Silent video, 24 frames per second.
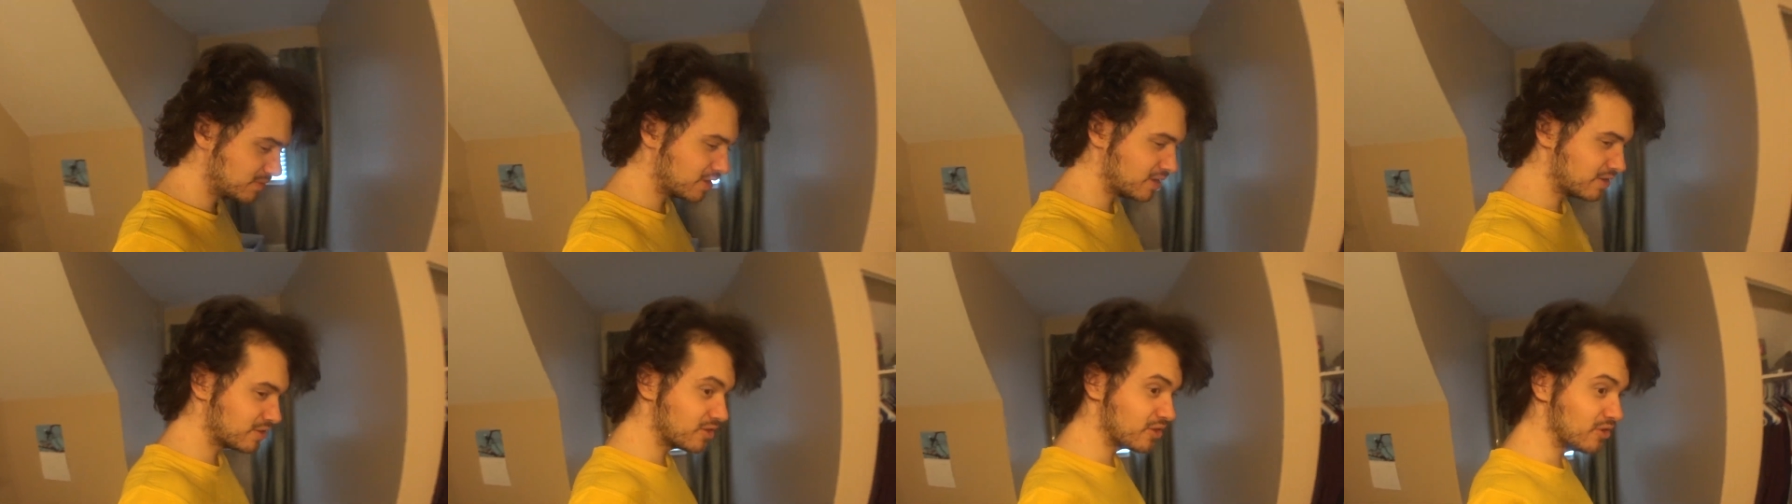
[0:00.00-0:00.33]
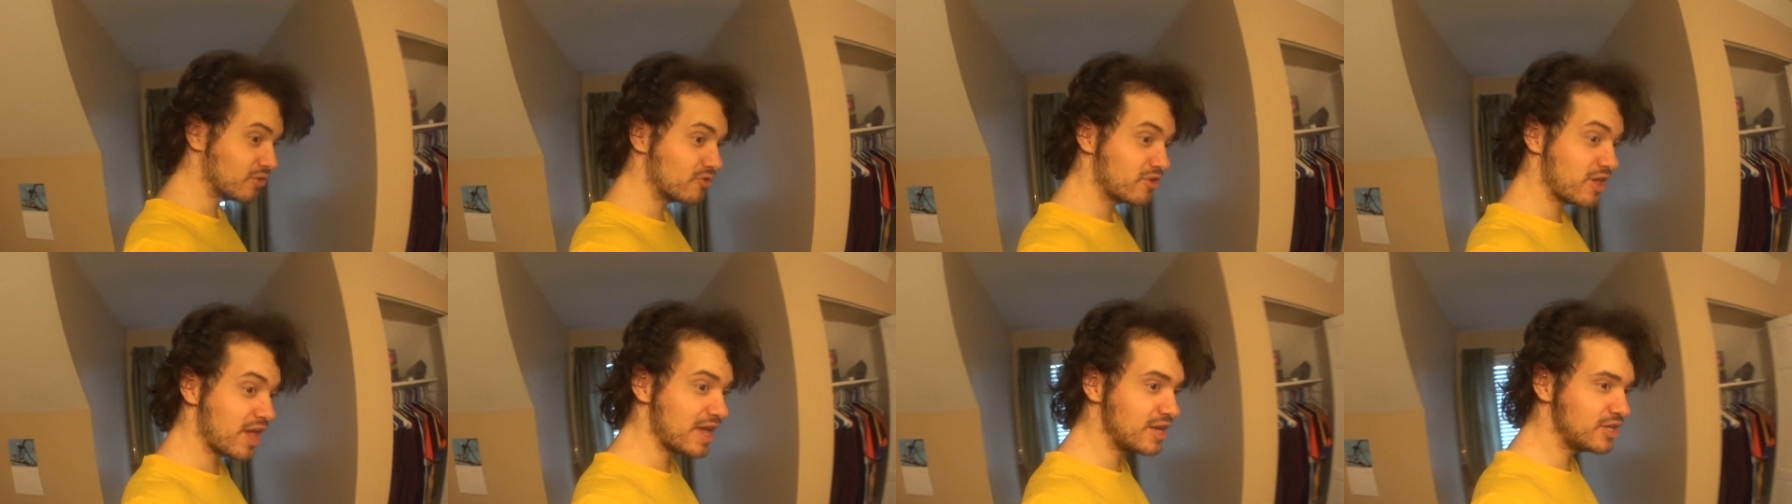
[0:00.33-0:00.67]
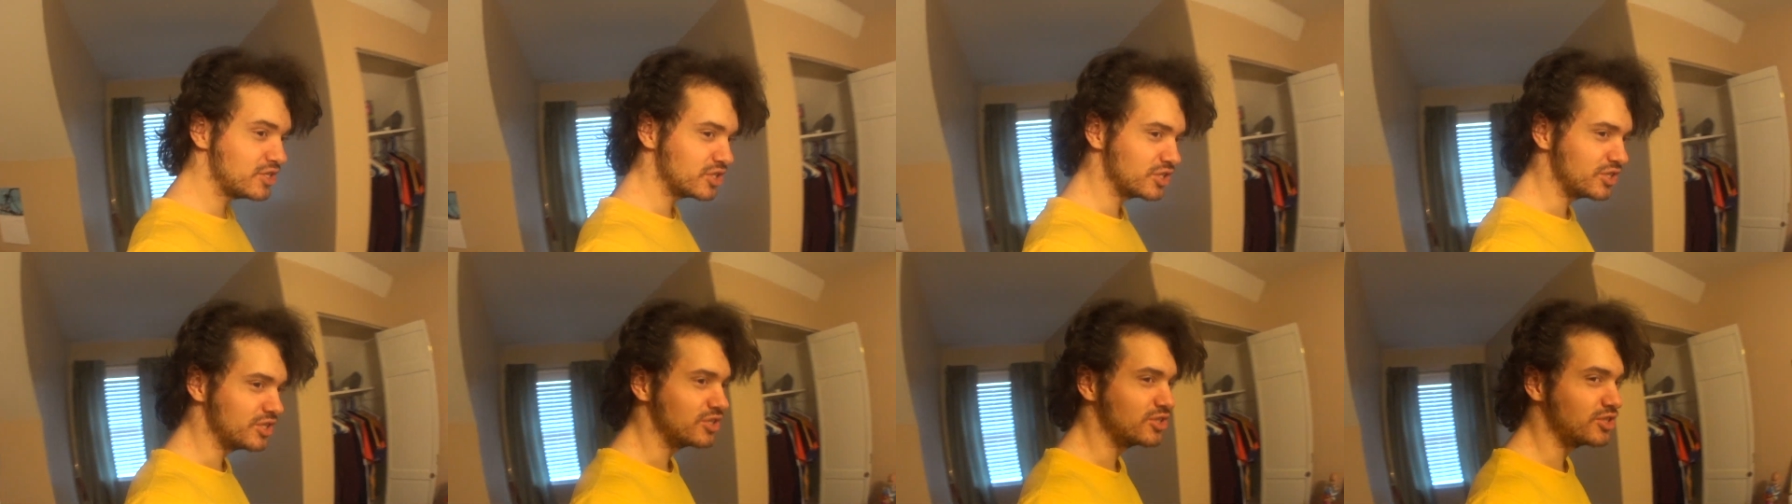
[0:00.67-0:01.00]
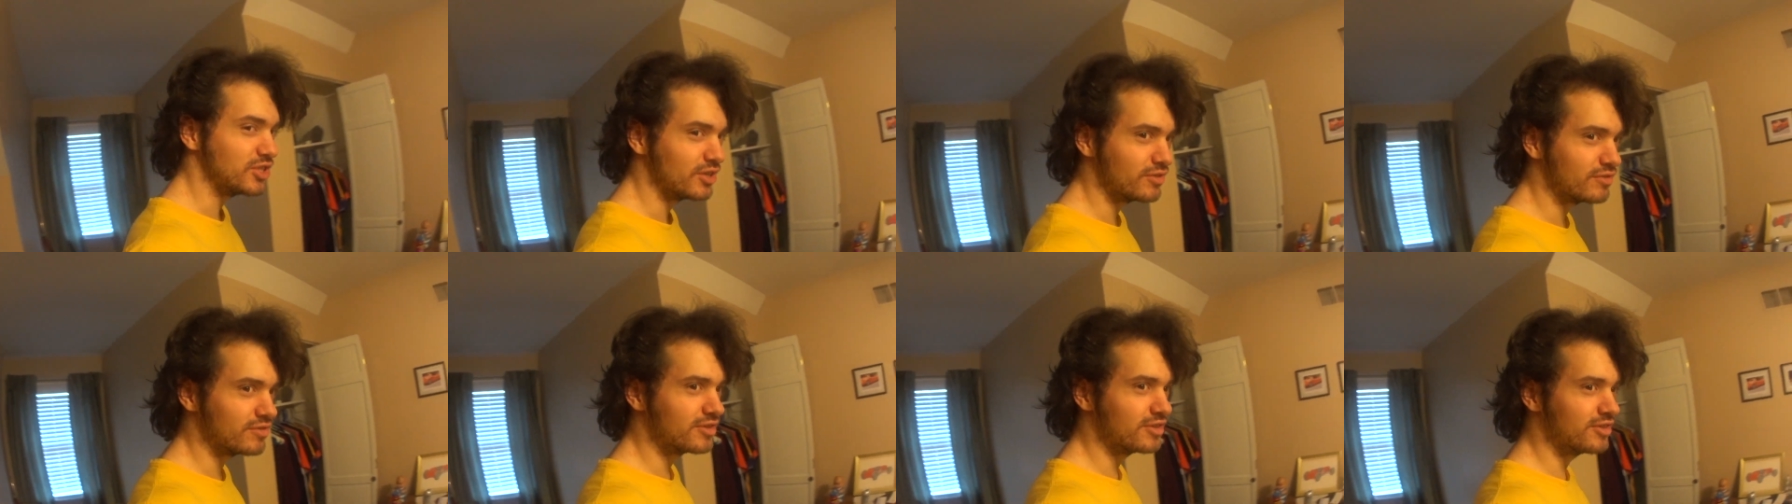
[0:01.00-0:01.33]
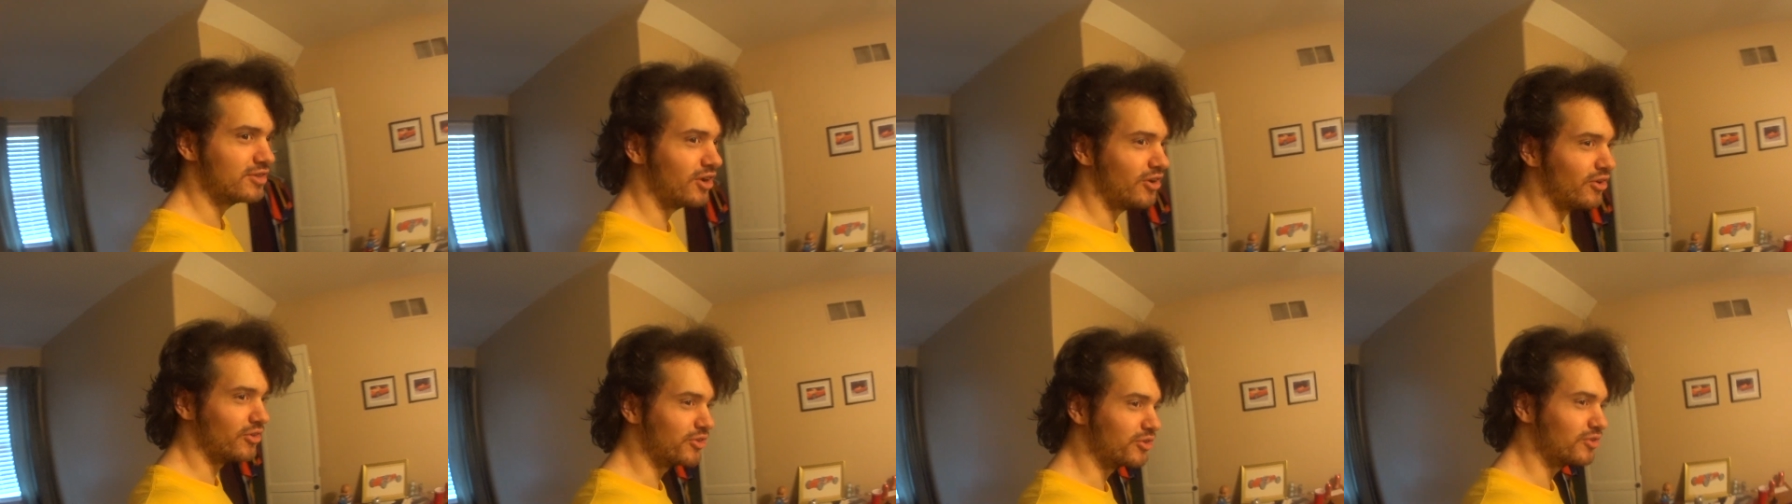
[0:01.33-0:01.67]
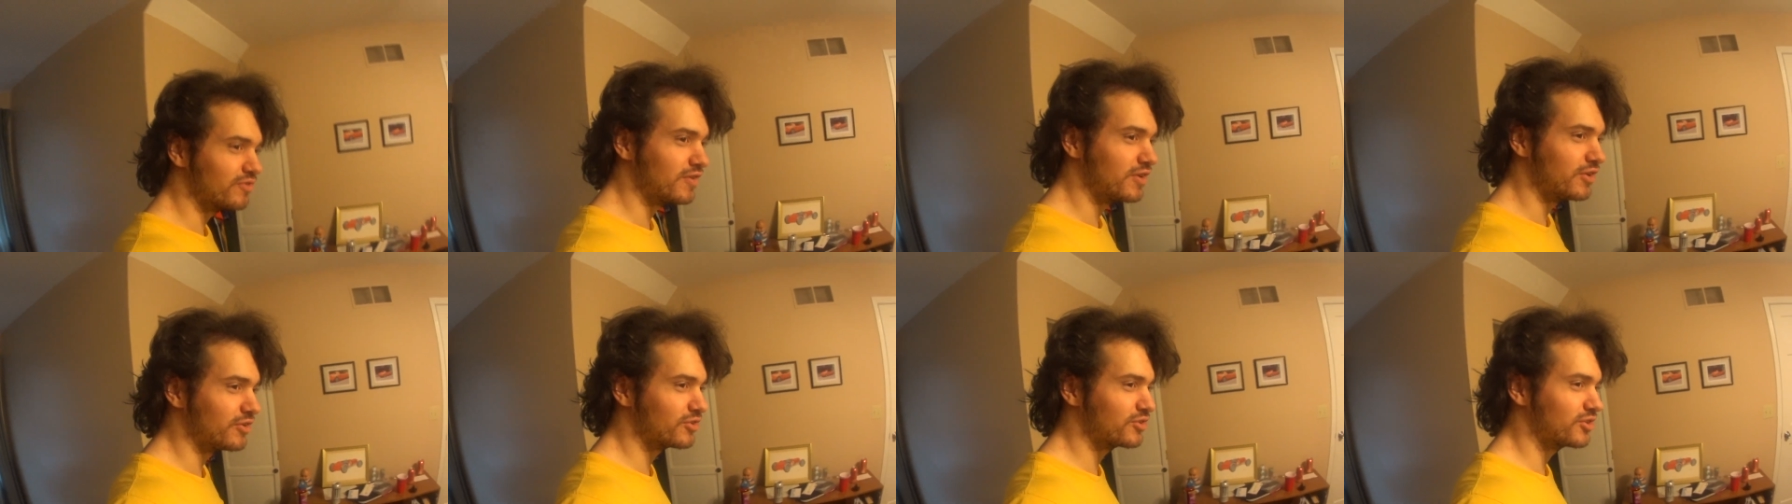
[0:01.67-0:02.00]
the location is different in all those
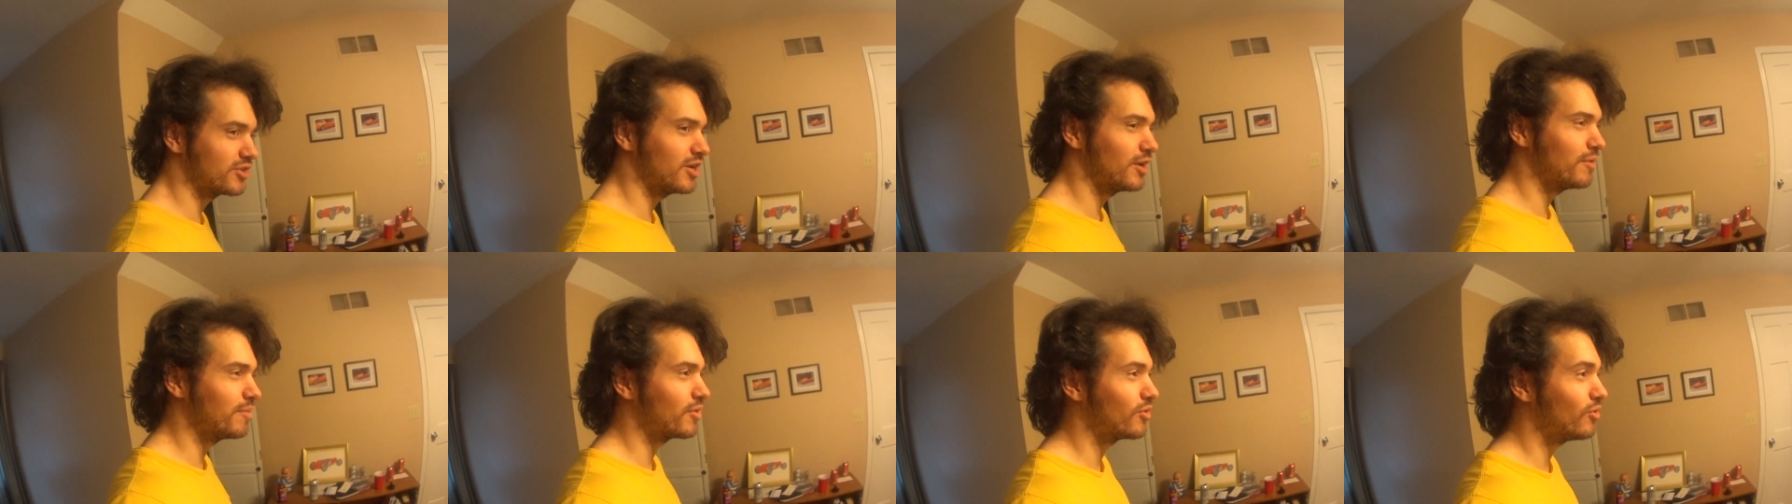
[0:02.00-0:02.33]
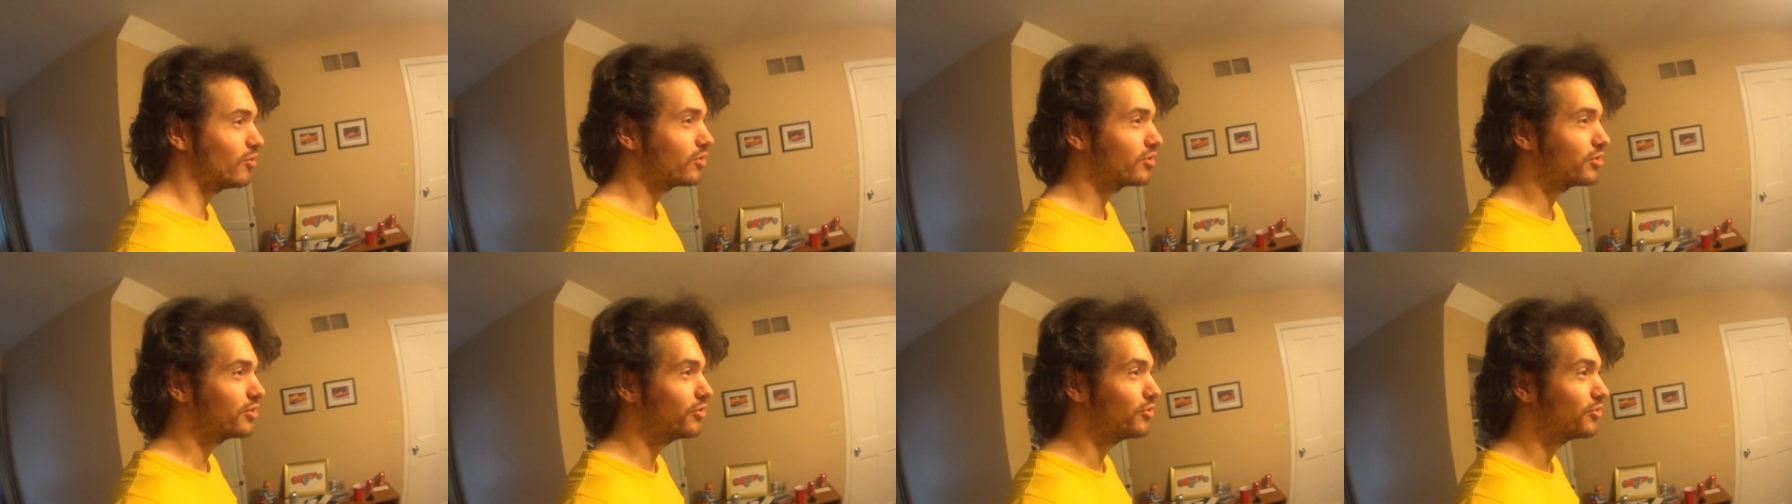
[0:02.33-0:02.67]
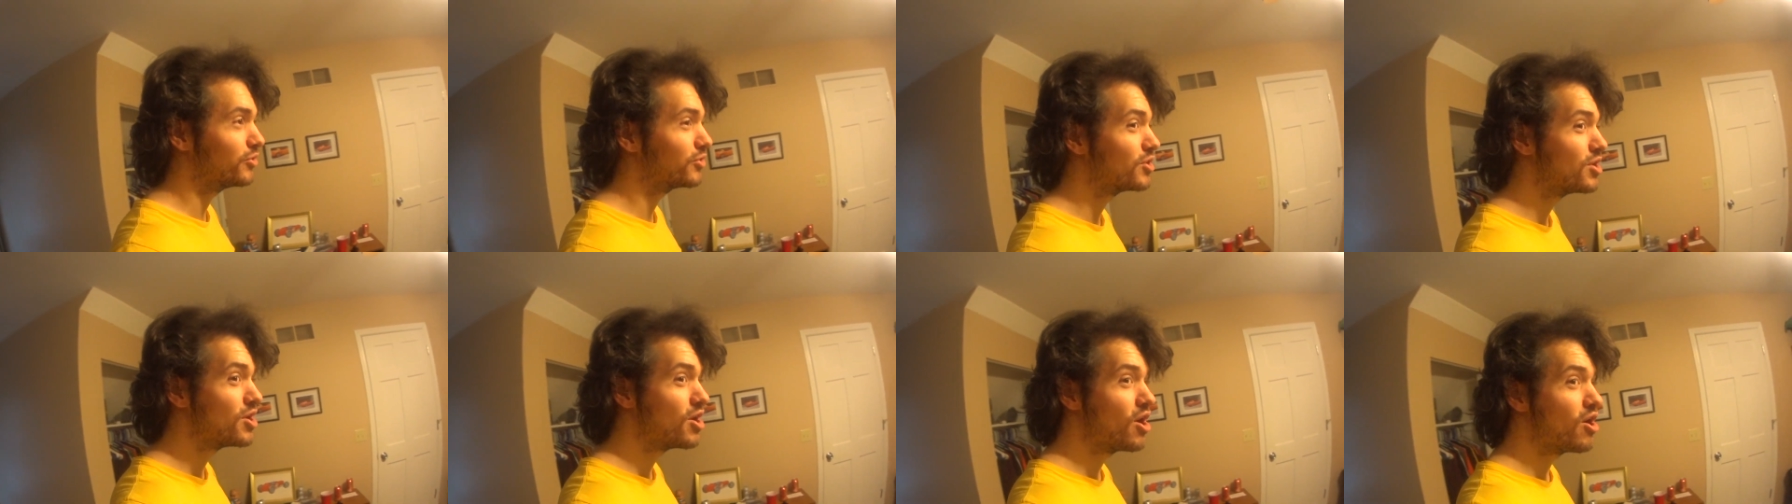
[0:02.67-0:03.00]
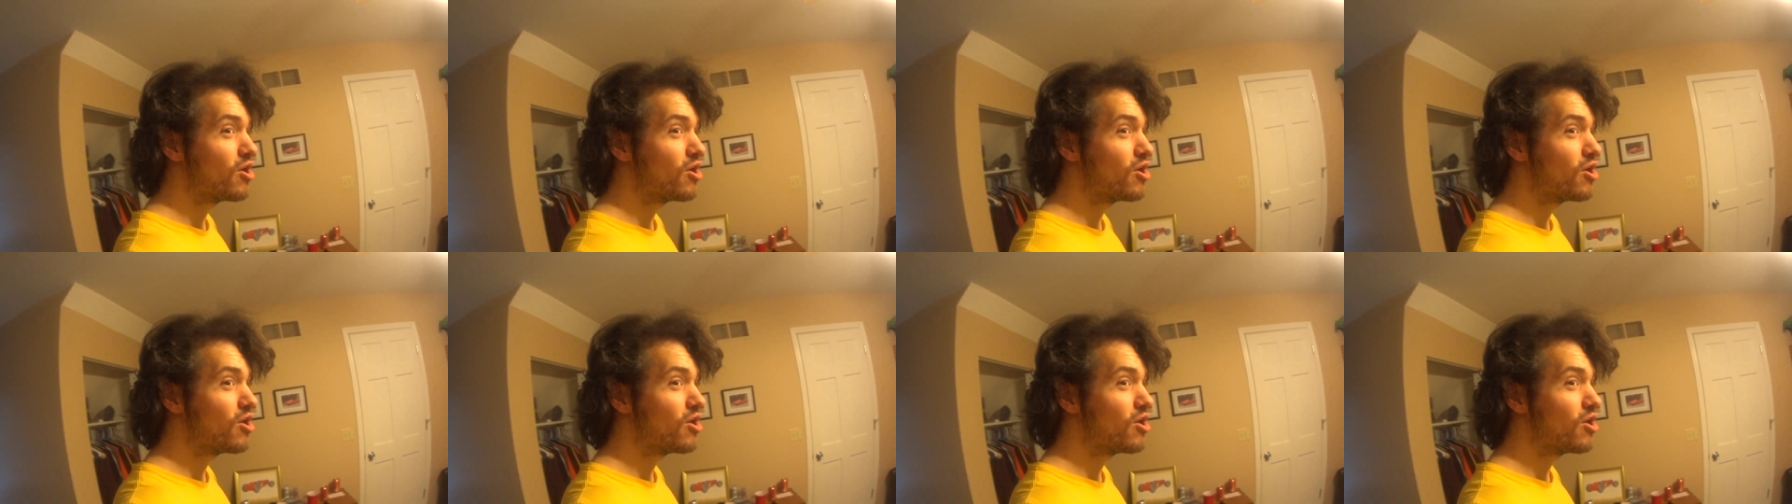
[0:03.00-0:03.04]
videos, because I recorded those